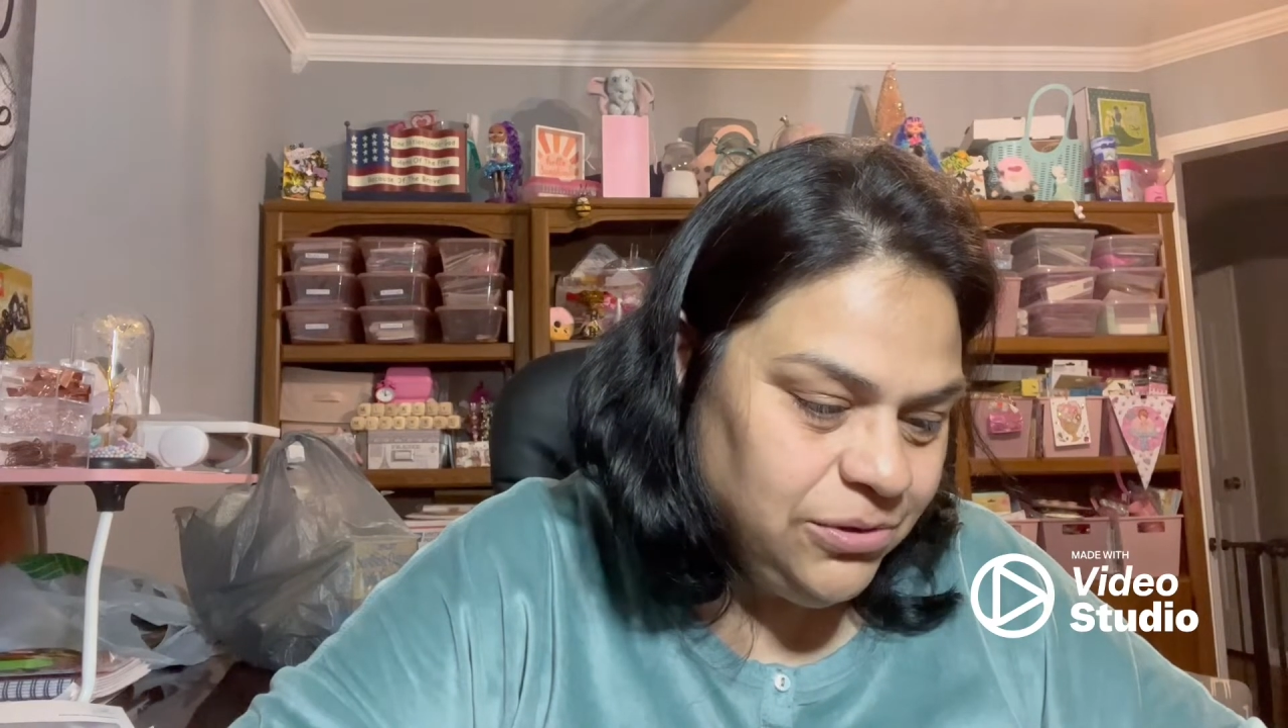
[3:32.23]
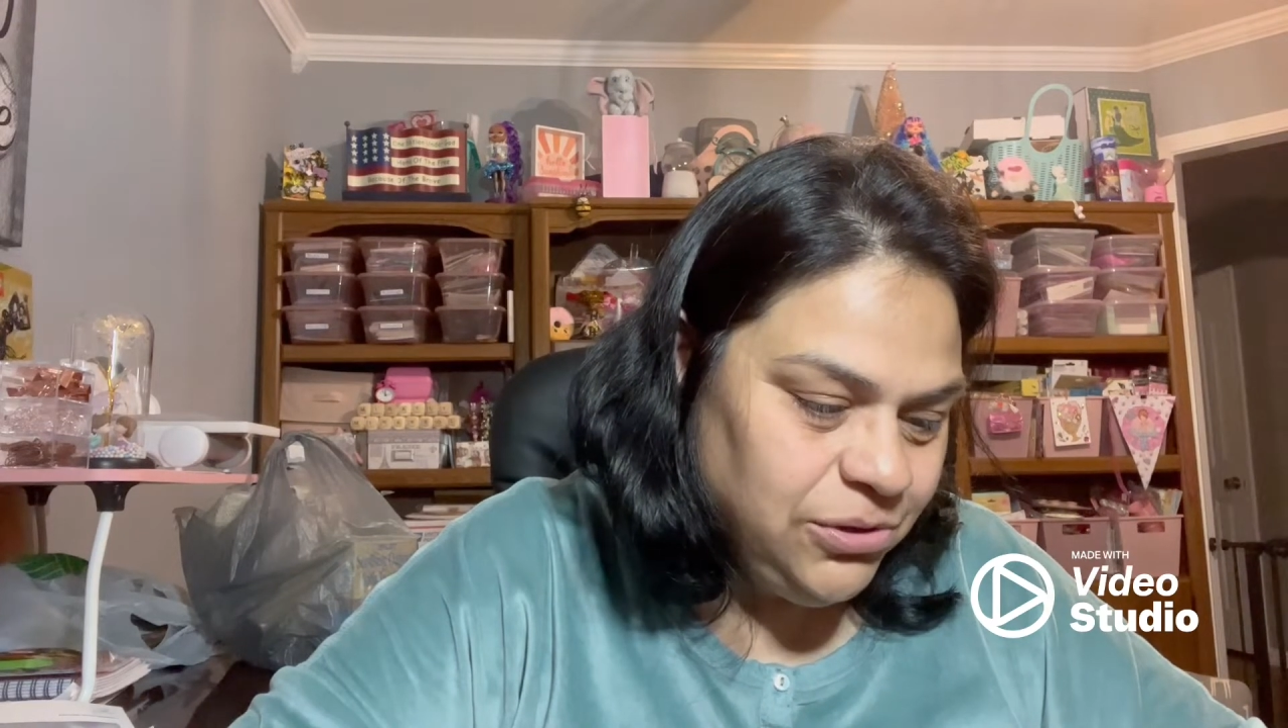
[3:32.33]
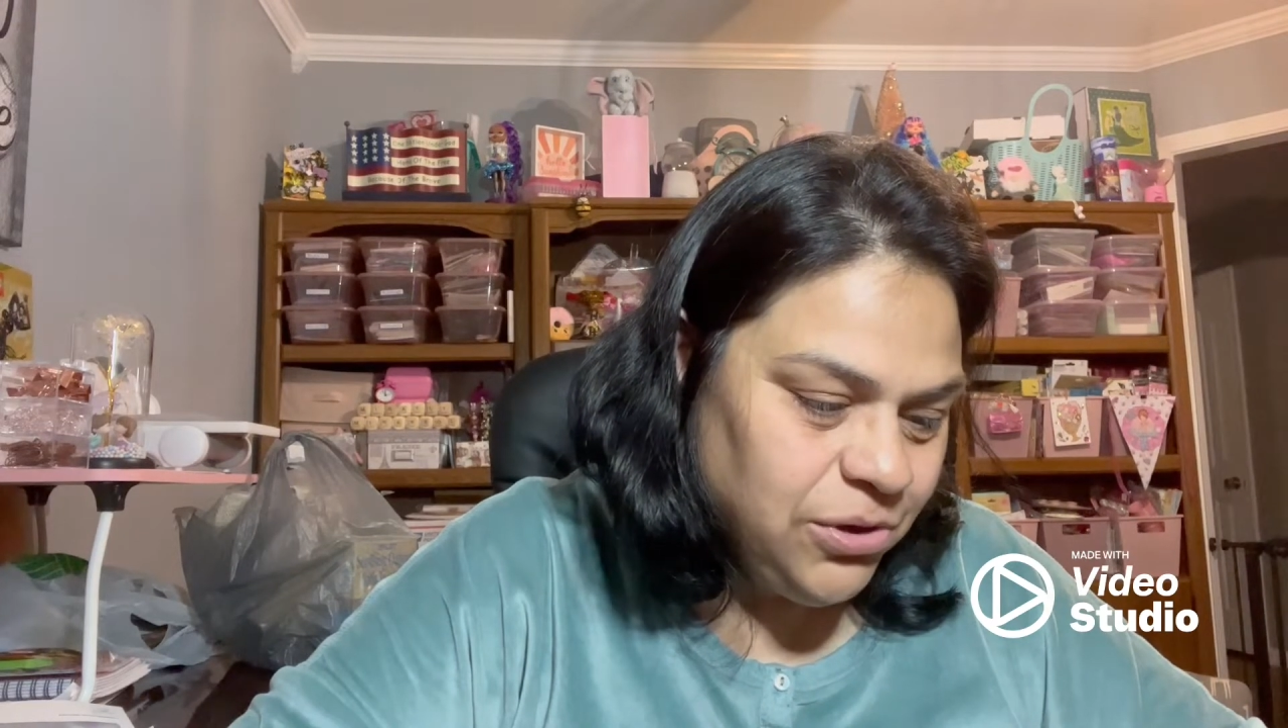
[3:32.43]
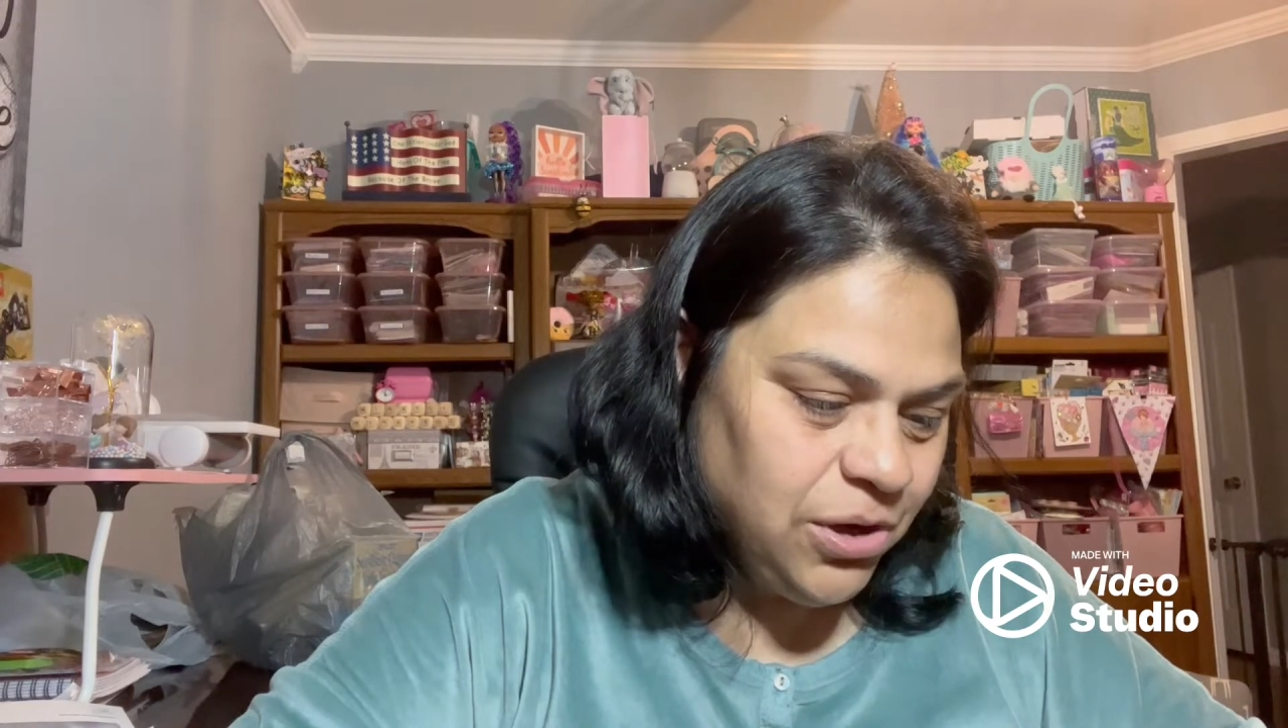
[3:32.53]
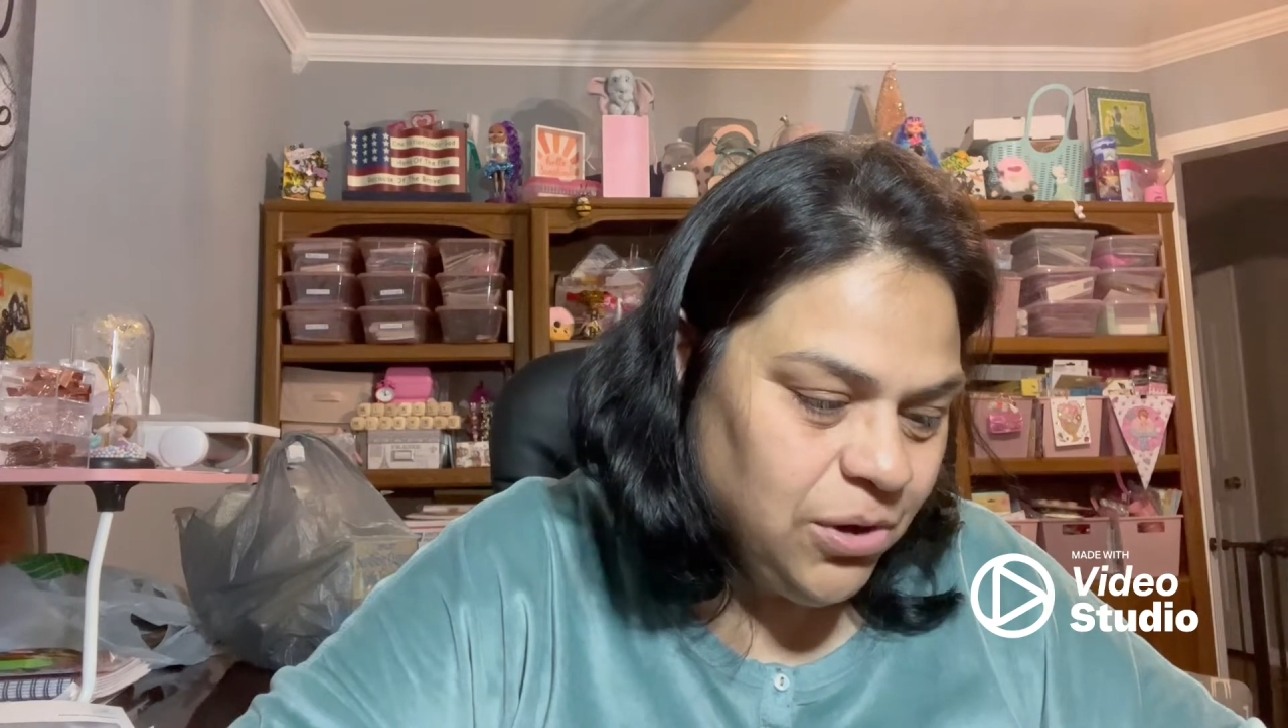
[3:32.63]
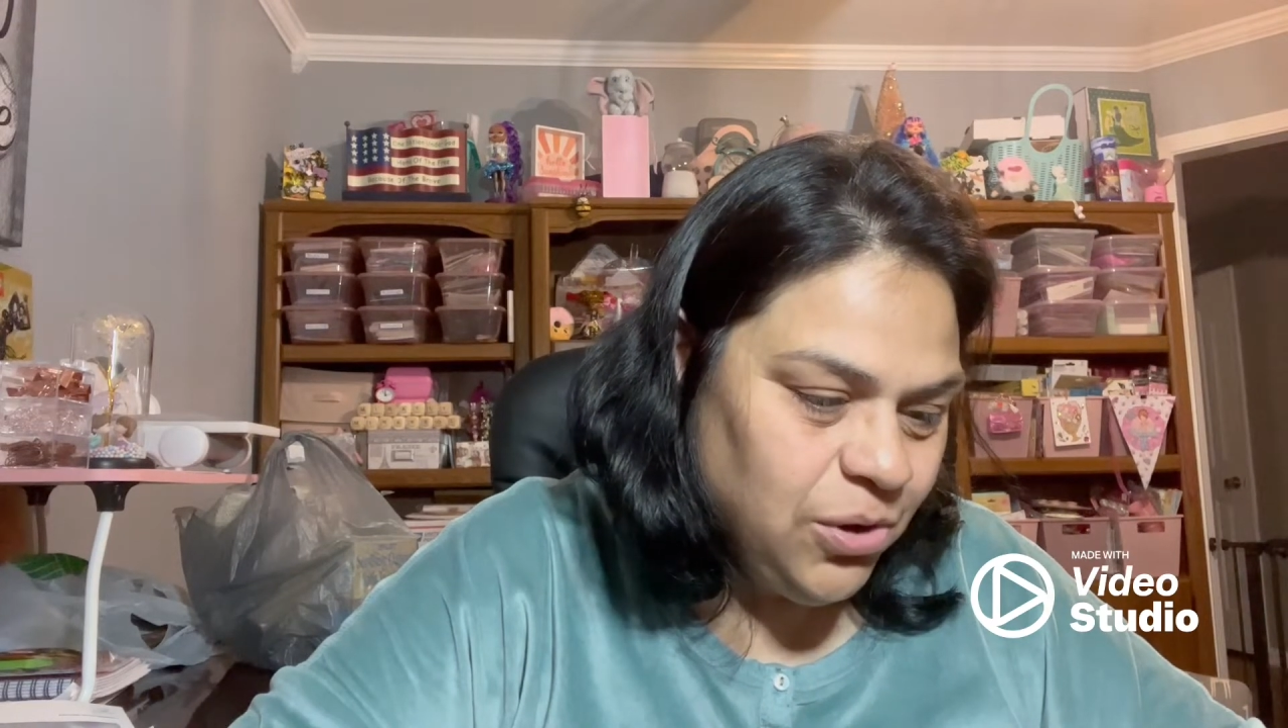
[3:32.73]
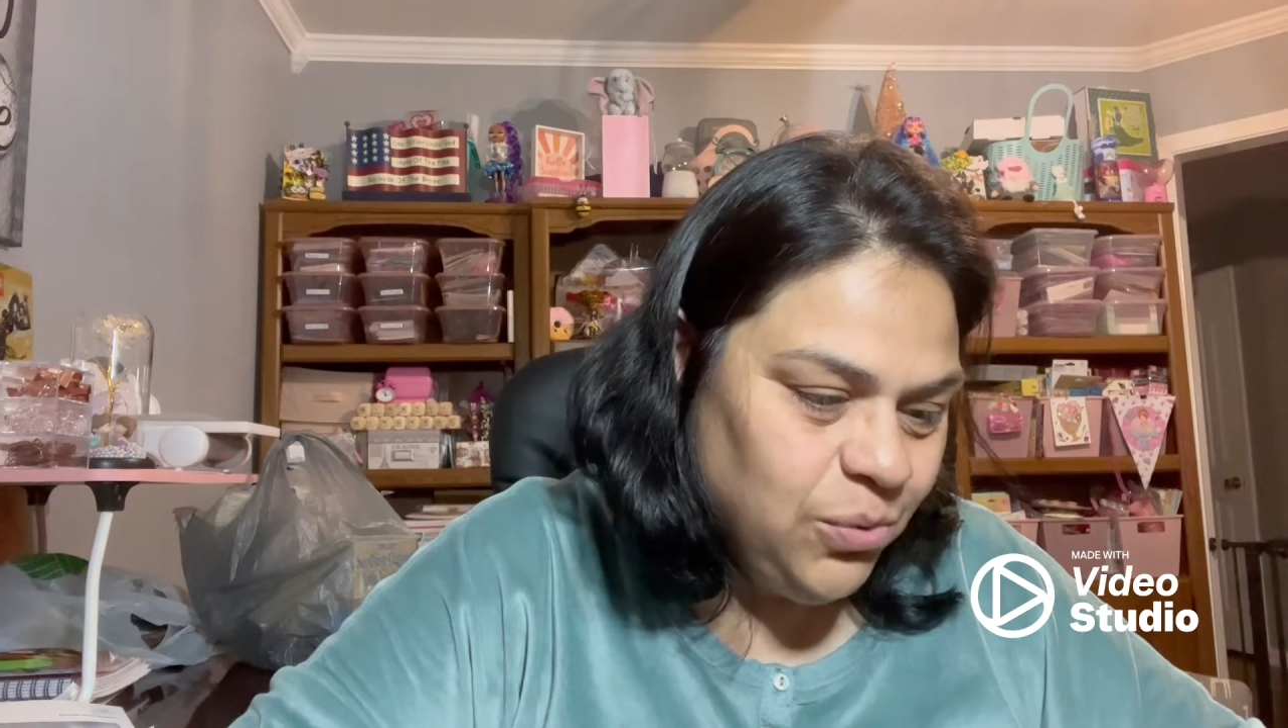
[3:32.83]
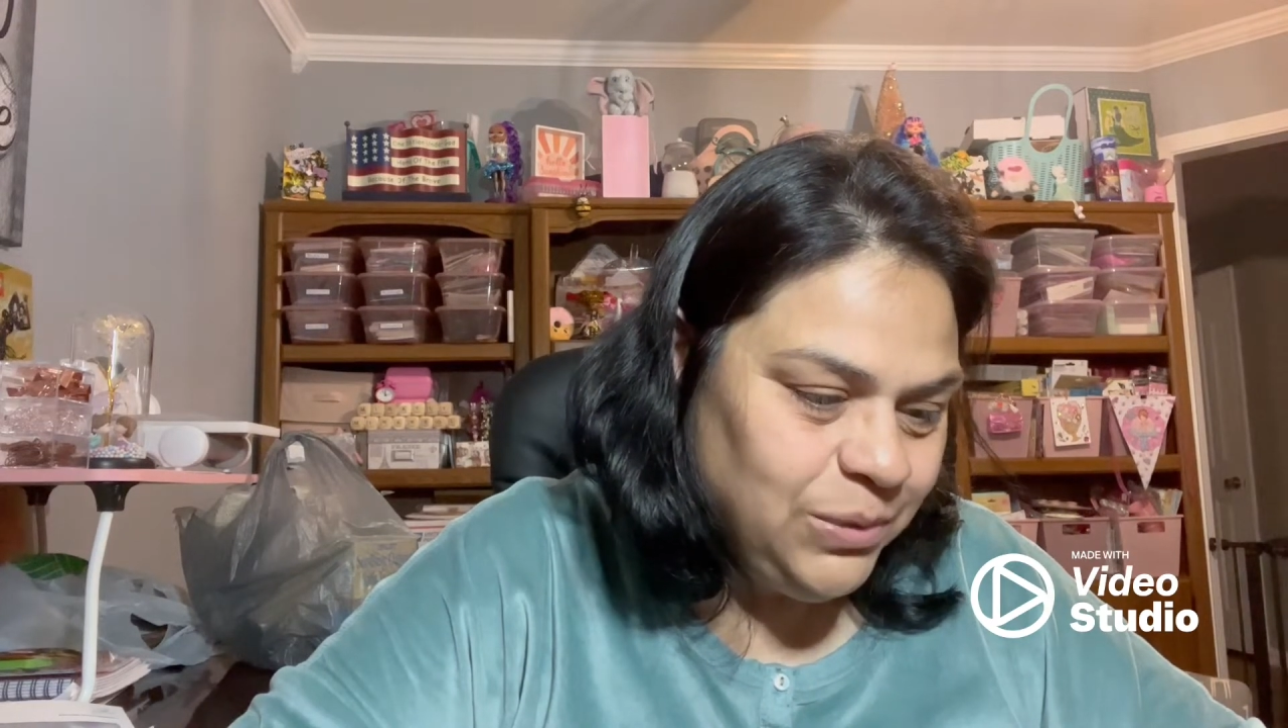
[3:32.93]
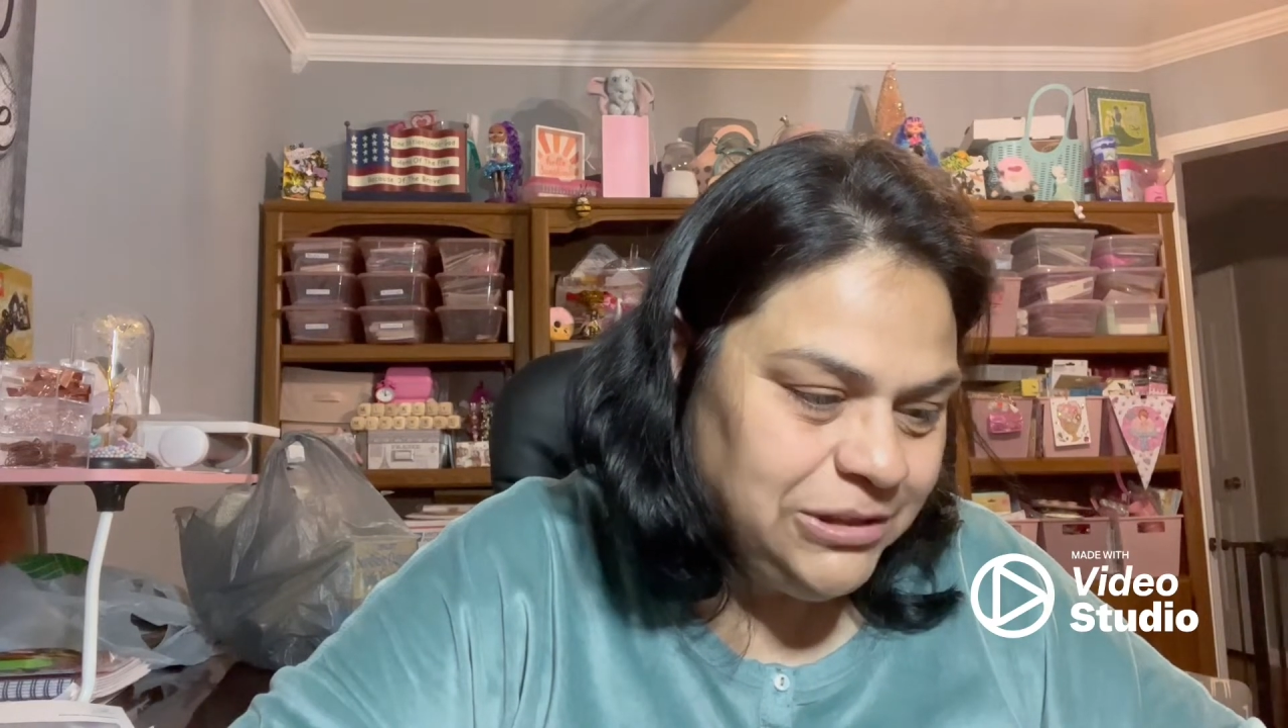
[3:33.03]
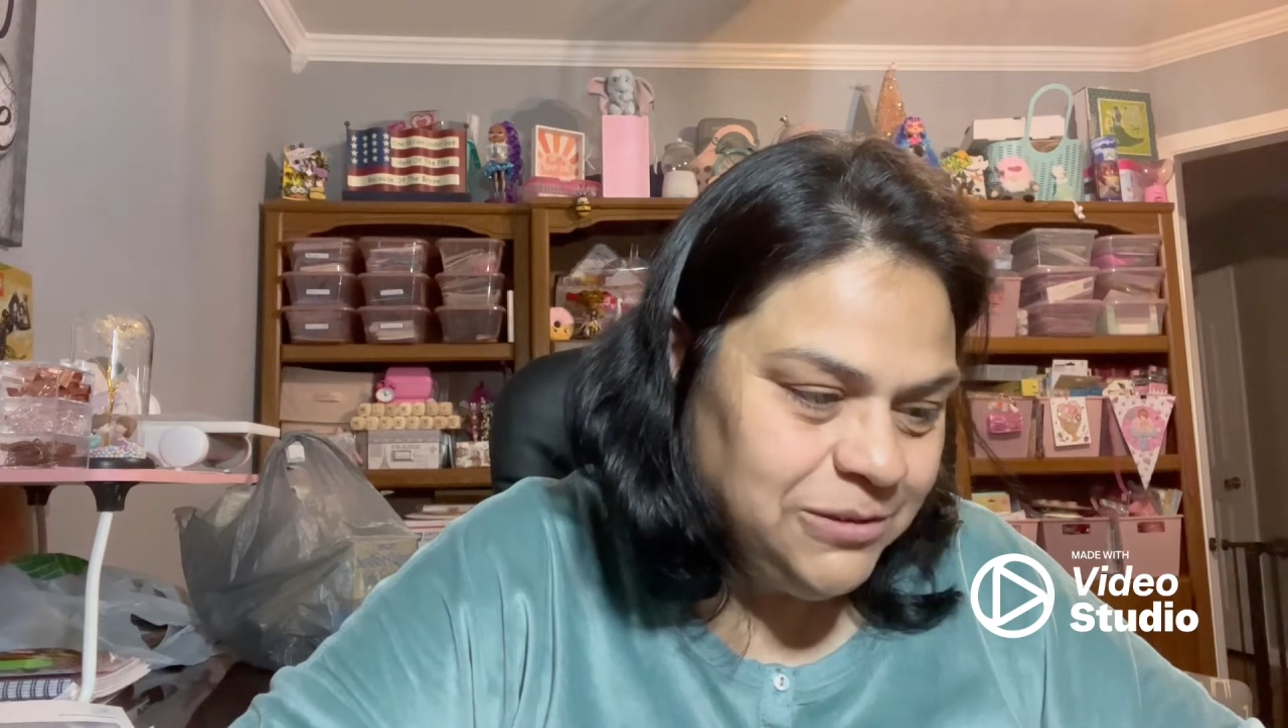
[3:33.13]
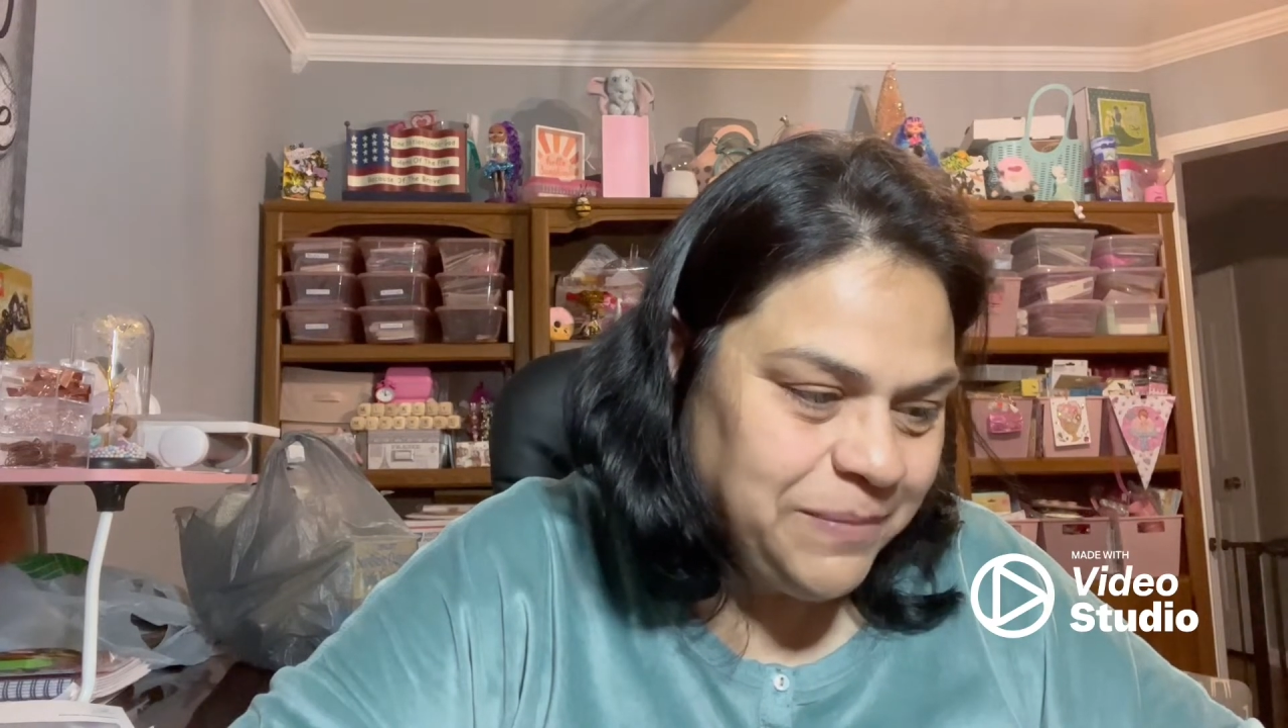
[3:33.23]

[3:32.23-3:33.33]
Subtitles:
You are always